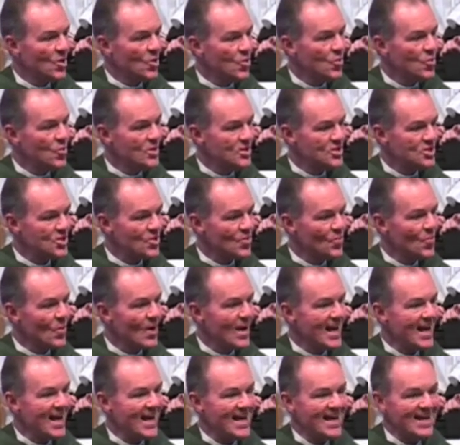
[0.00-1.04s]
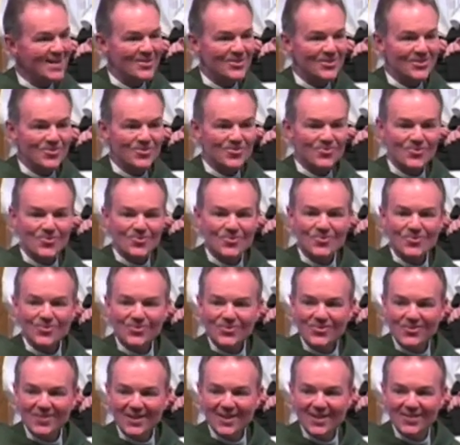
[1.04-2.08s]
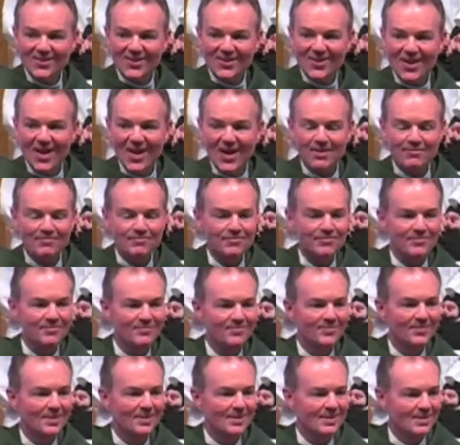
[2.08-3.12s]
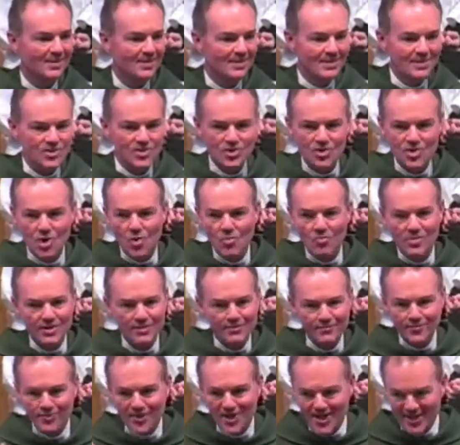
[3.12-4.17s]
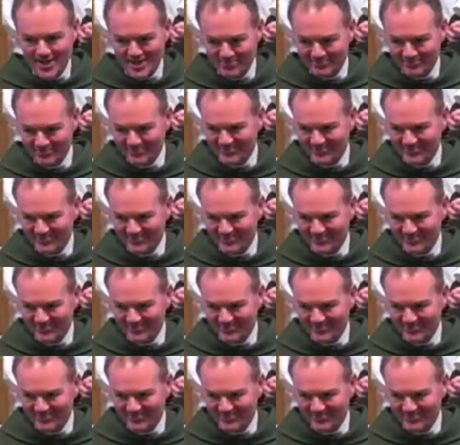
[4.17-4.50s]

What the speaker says: who is the way, the truth, and the life. So don't be afraid.